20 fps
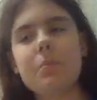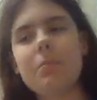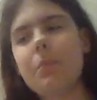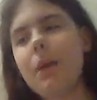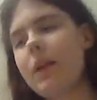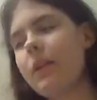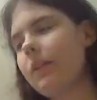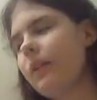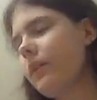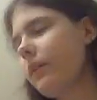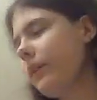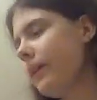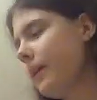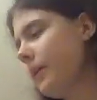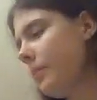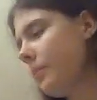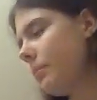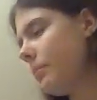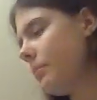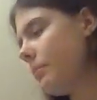
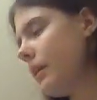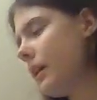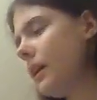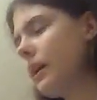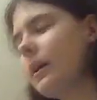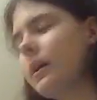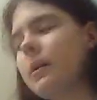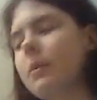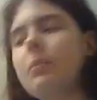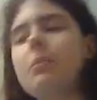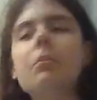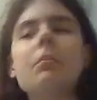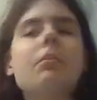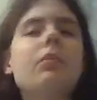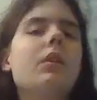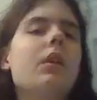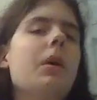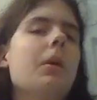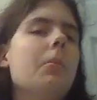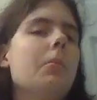basically
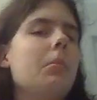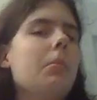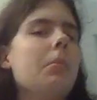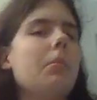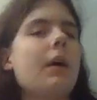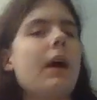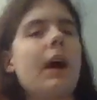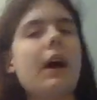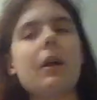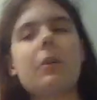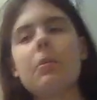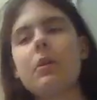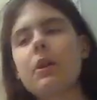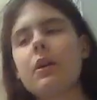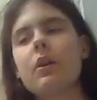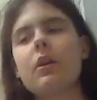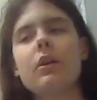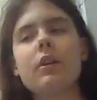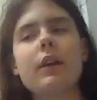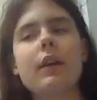how to put
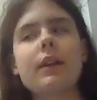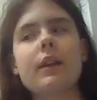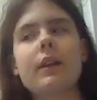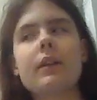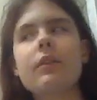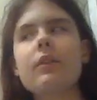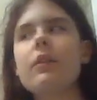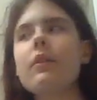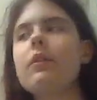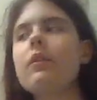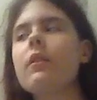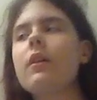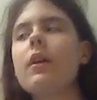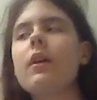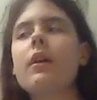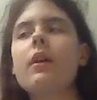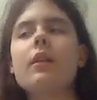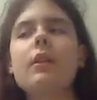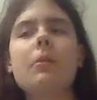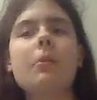in contact lenses,
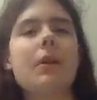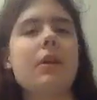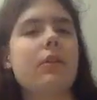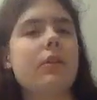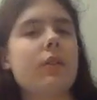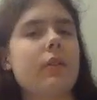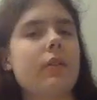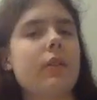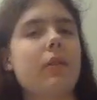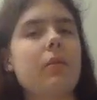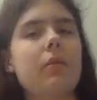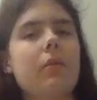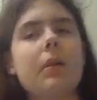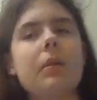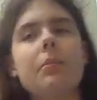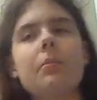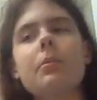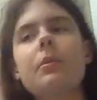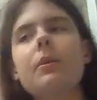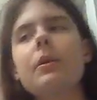the basics of
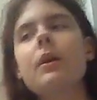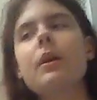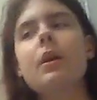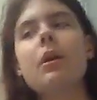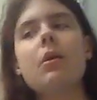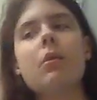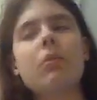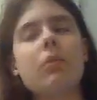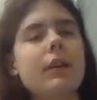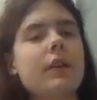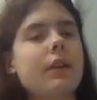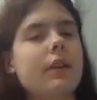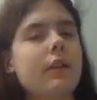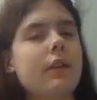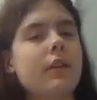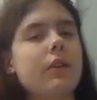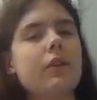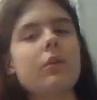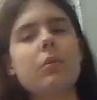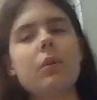them, what to
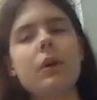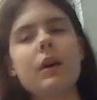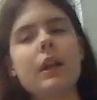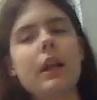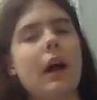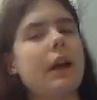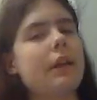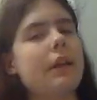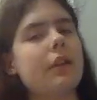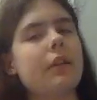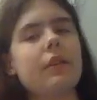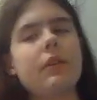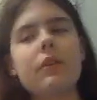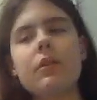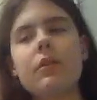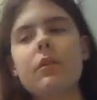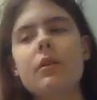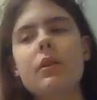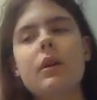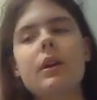do, what not to
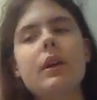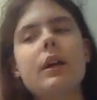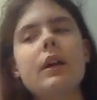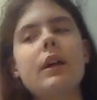do,